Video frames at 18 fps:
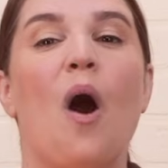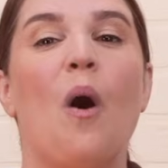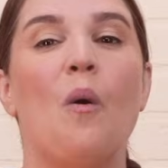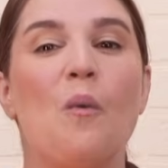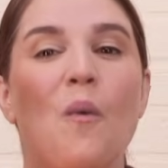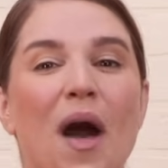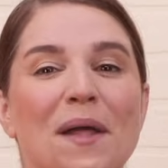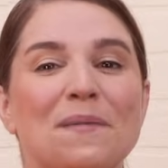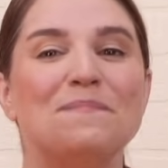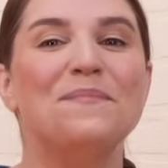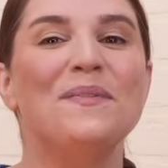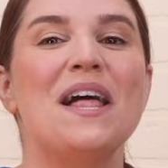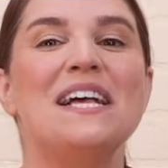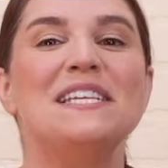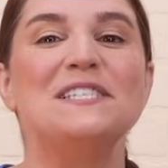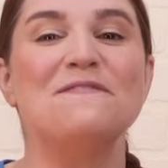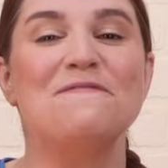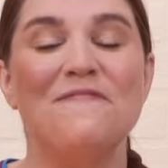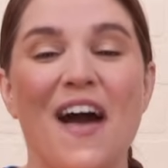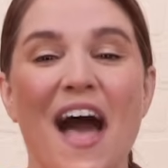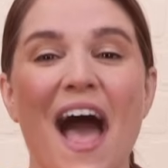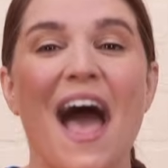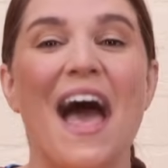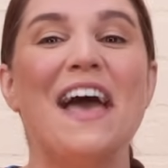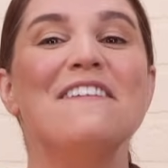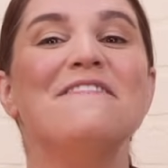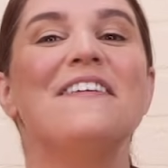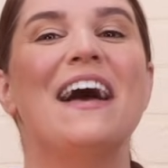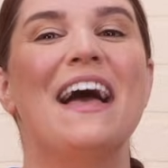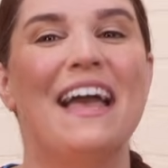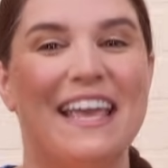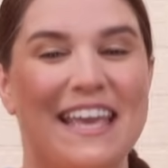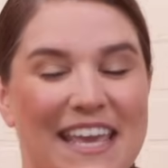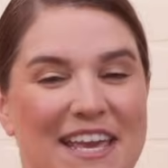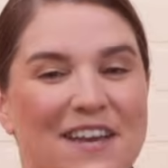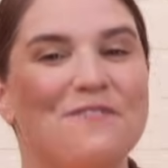One plus five
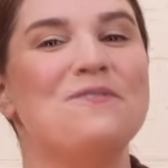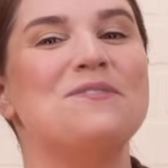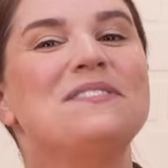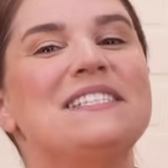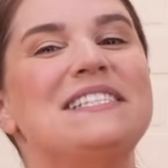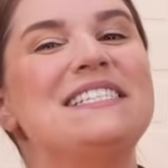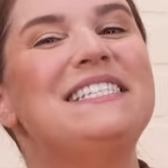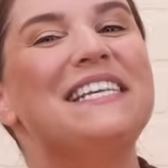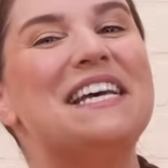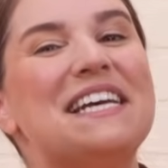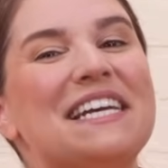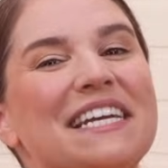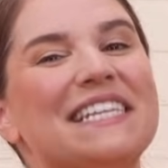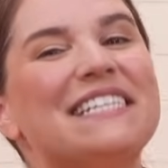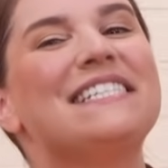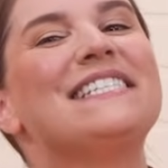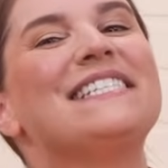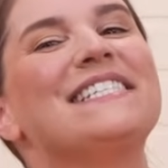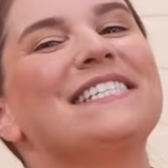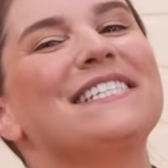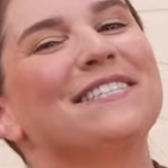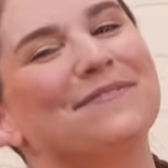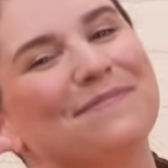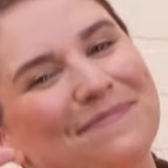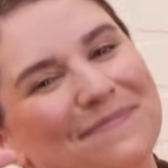equals six.